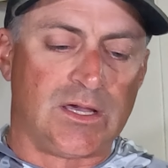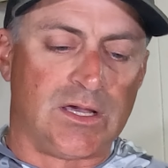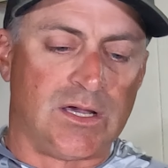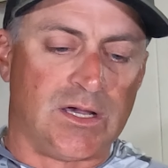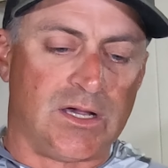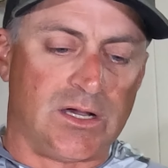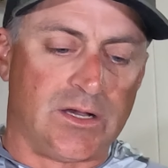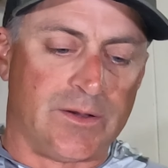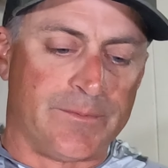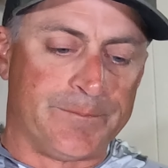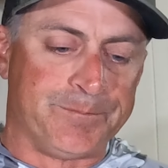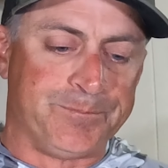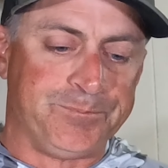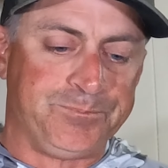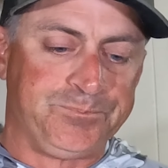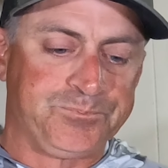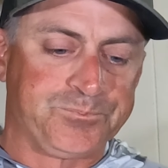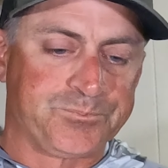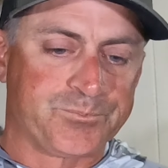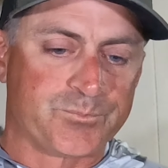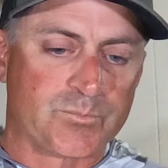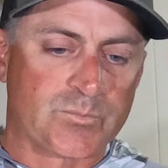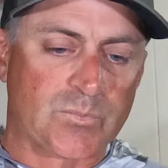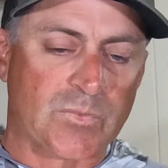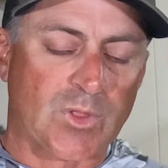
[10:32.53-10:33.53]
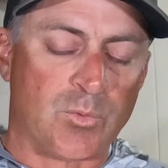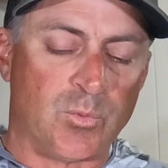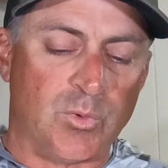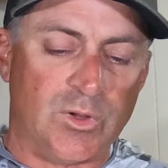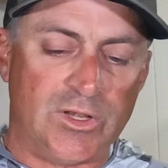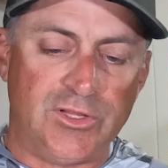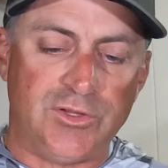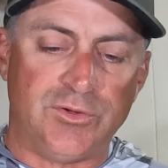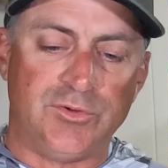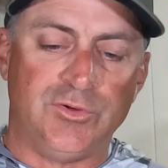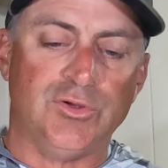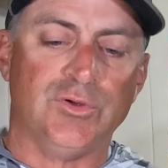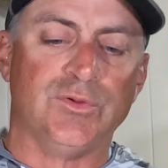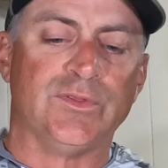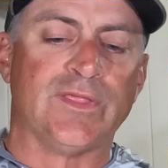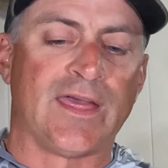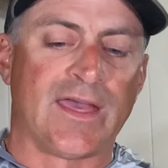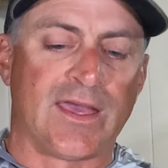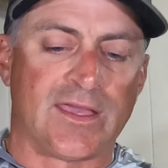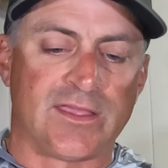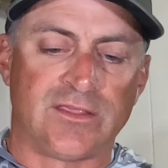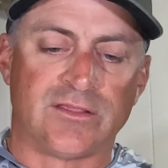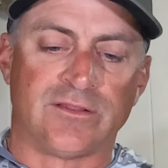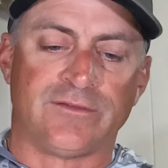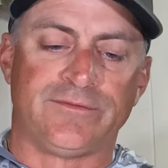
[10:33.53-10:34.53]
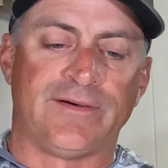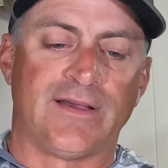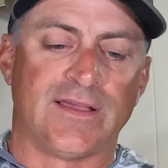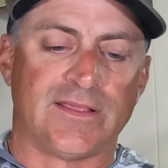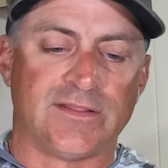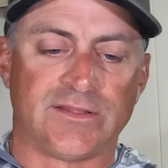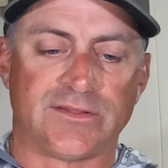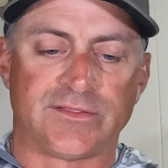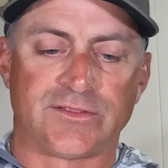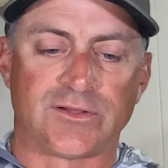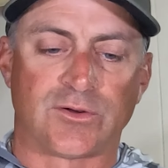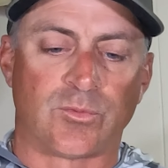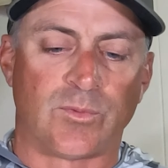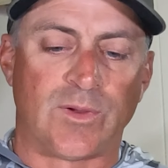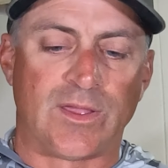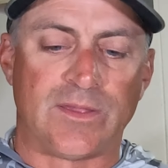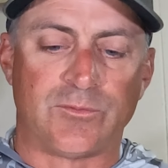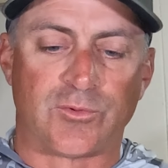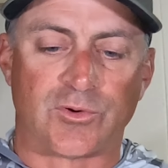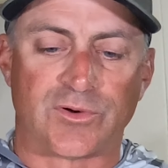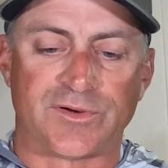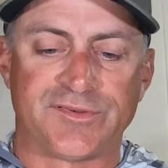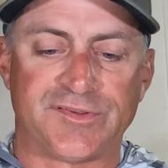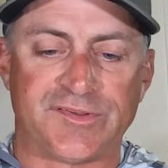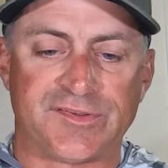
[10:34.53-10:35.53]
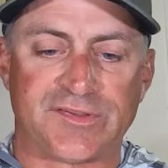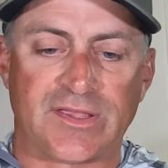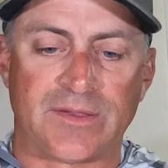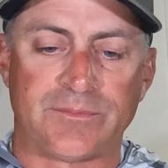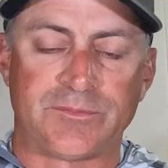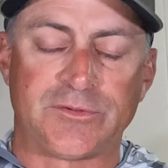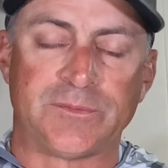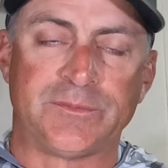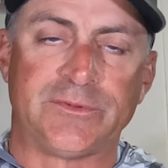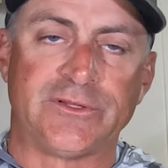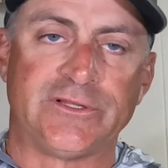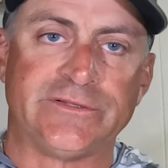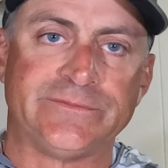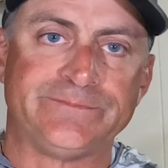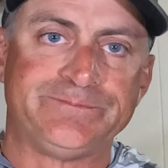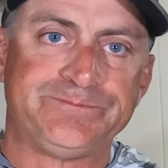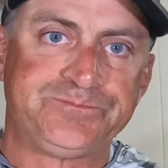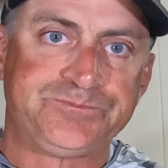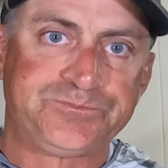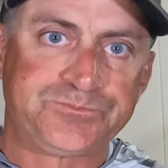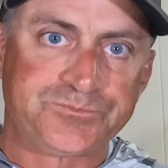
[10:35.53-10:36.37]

When you do that, you'll find that they're way more susceptible.